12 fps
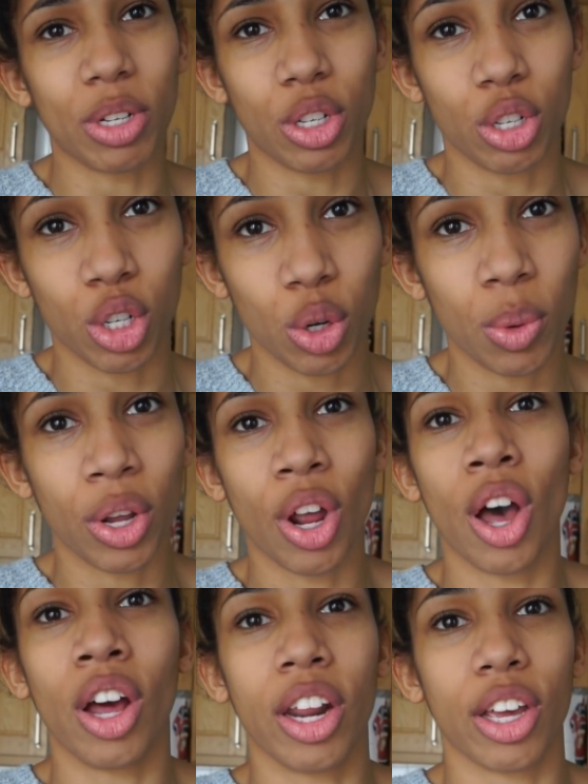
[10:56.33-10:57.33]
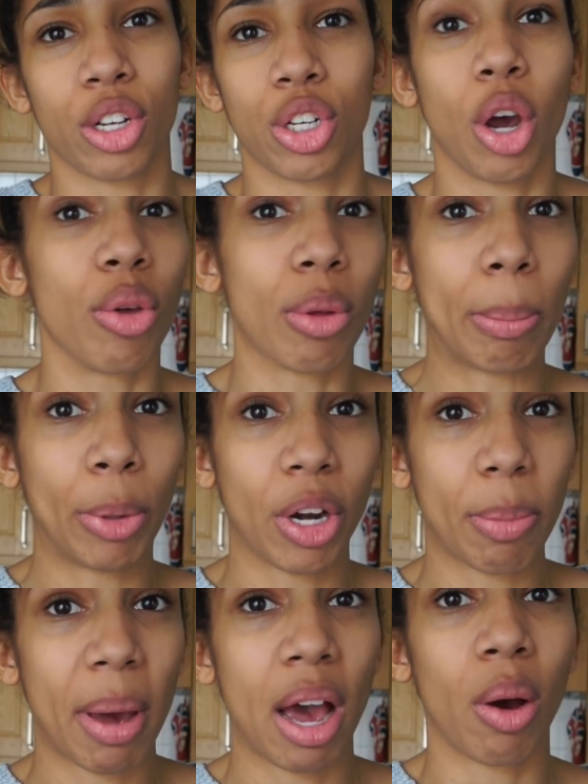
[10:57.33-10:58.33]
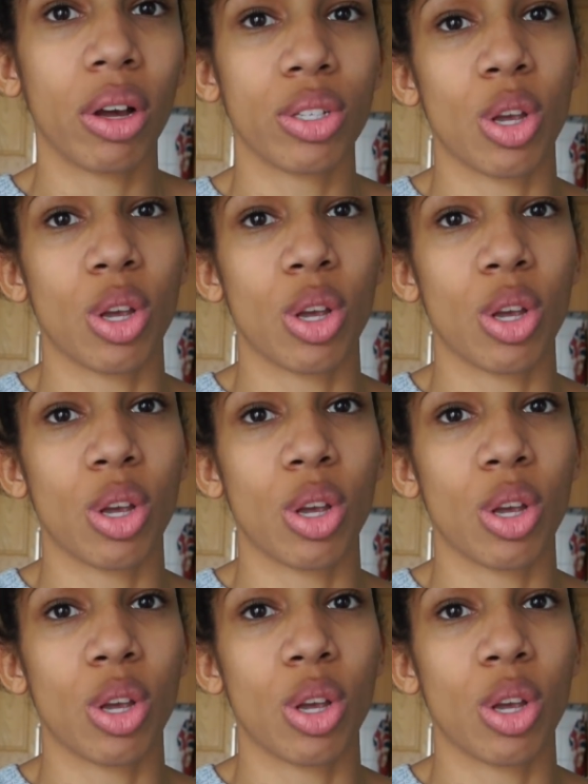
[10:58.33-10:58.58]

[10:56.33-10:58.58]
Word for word: me to do an earlier show than Body Power.